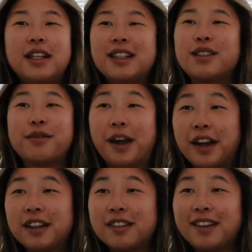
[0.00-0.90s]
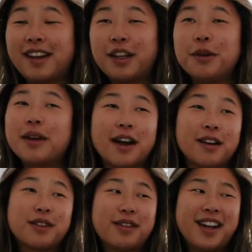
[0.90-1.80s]
It's fine. Like who
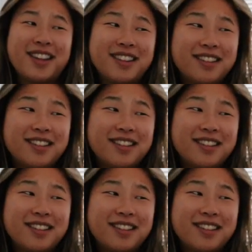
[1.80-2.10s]
cares, right?